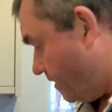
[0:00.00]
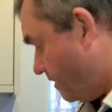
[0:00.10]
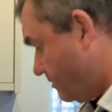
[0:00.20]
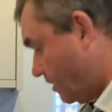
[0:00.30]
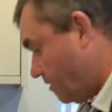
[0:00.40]

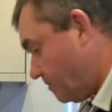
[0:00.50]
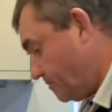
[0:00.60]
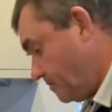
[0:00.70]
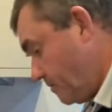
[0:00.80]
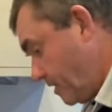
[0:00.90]
So
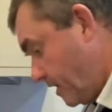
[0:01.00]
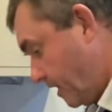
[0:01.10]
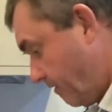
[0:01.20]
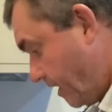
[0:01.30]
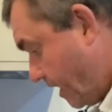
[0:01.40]
I'm going to give
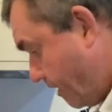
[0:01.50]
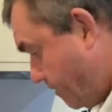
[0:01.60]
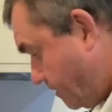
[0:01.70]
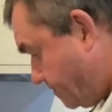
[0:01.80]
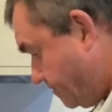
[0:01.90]
it an hour,
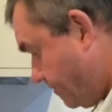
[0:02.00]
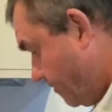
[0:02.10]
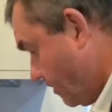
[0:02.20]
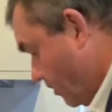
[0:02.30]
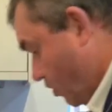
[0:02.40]

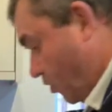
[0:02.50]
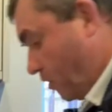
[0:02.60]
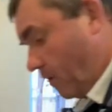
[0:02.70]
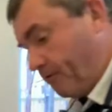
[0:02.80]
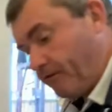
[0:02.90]
cool
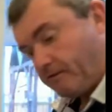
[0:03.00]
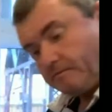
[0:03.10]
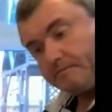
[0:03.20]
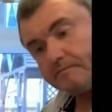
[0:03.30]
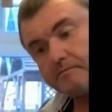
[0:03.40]
off,
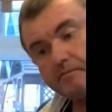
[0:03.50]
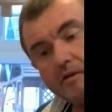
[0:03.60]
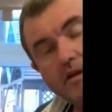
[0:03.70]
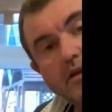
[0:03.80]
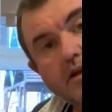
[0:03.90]

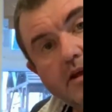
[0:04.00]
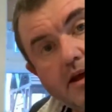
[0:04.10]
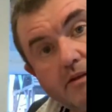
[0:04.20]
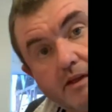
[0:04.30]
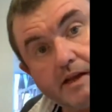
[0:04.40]

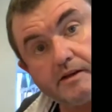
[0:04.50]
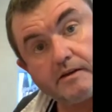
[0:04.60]
and then